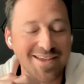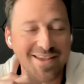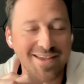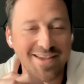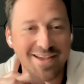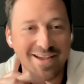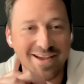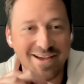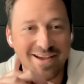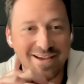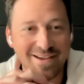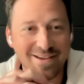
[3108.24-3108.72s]

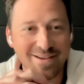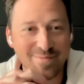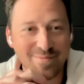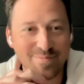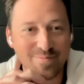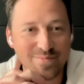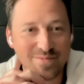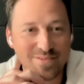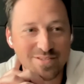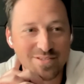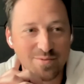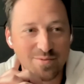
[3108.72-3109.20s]

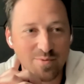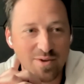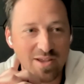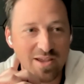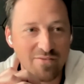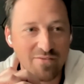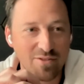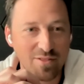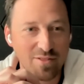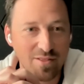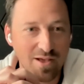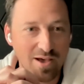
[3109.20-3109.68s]
So we
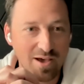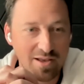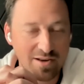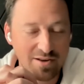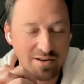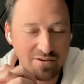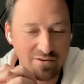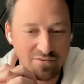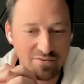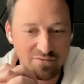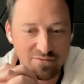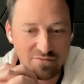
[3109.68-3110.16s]
have a lot
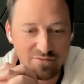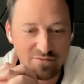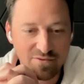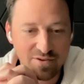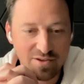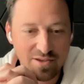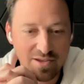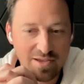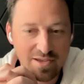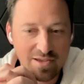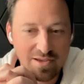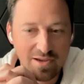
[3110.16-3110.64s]
of
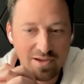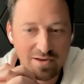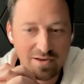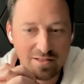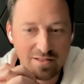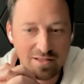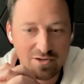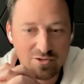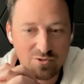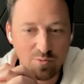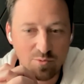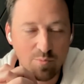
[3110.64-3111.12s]

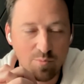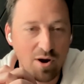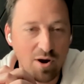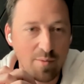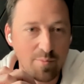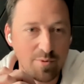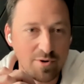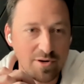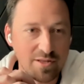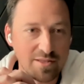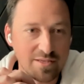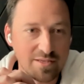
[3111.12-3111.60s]
intellectual
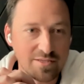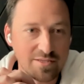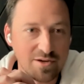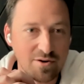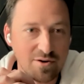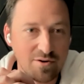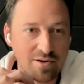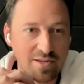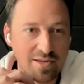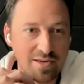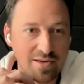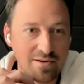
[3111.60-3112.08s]
property that's
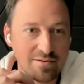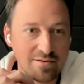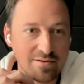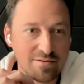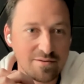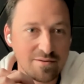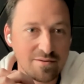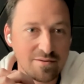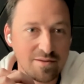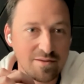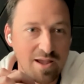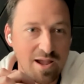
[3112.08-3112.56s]
already
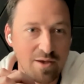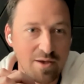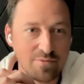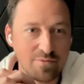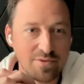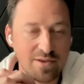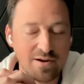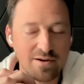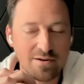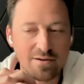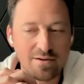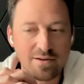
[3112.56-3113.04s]
out
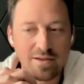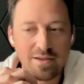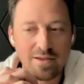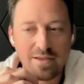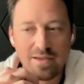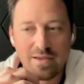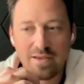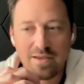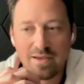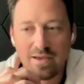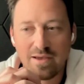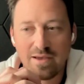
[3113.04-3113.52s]
there.
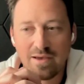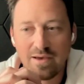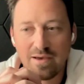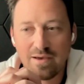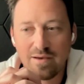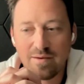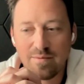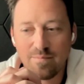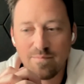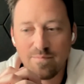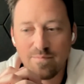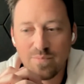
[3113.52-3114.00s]

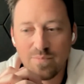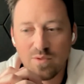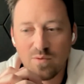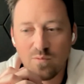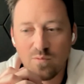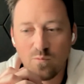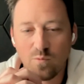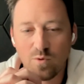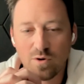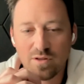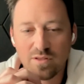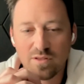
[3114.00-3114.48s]

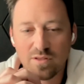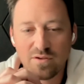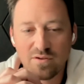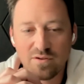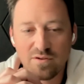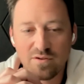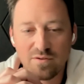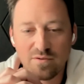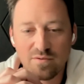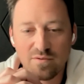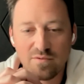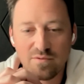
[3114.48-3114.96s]
One of
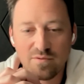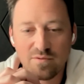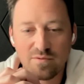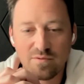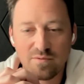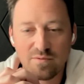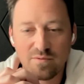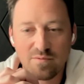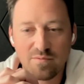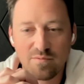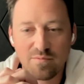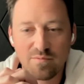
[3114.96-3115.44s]
the
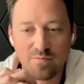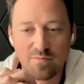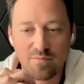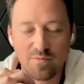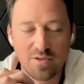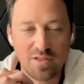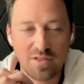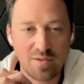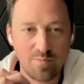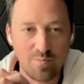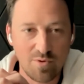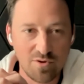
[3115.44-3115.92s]

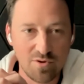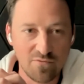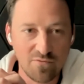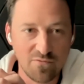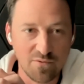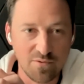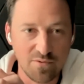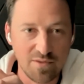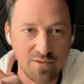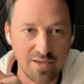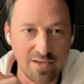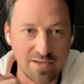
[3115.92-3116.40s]
really
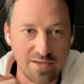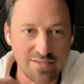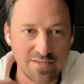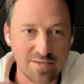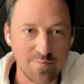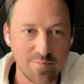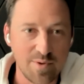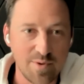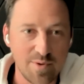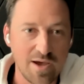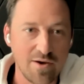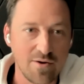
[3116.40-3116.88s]
beautiful things
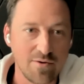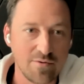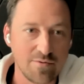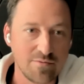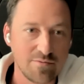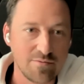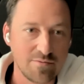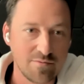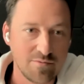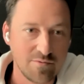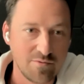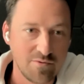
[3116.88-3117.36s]
about
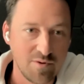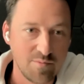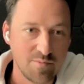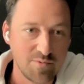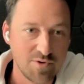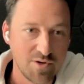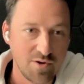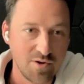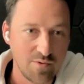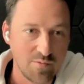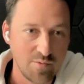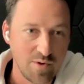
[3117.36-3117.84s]

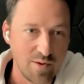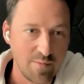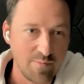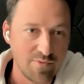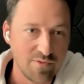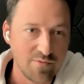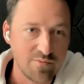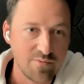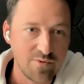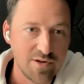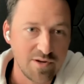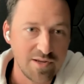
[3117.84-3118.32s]
crypto and
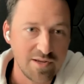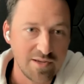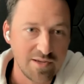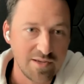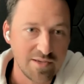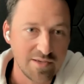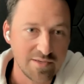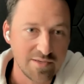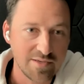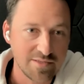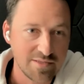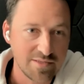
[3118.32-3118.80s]
Web3
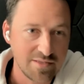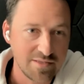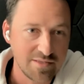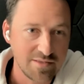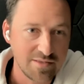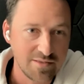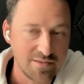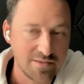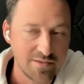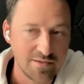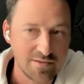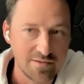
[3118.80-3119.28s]
is
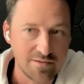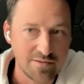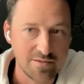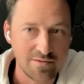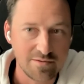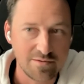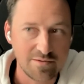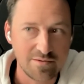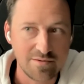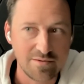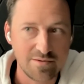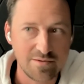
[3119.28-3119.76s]

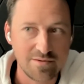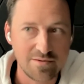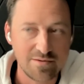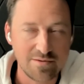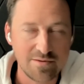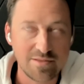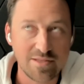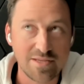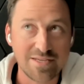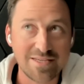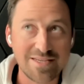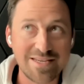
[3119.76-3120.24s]

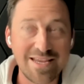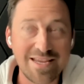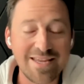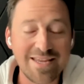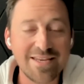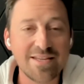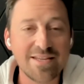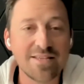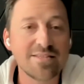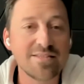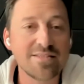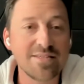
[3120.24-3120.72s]
the
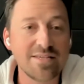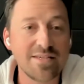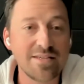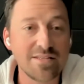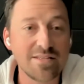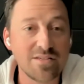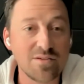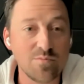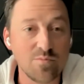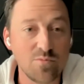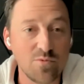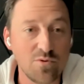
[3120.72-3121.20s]
tendency
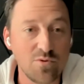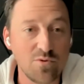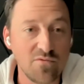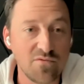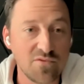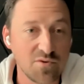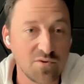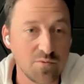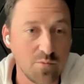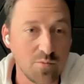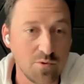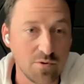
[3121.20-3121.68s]
to move
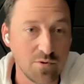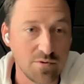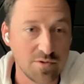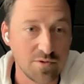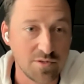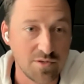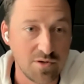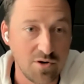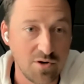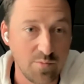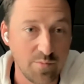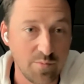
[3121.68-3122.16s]

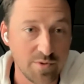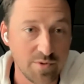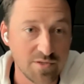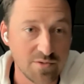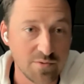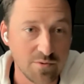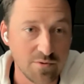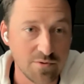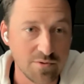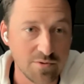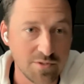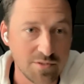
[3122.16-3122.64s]
towards open
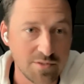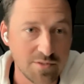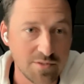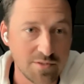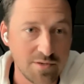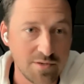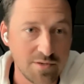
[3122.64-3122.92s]
source,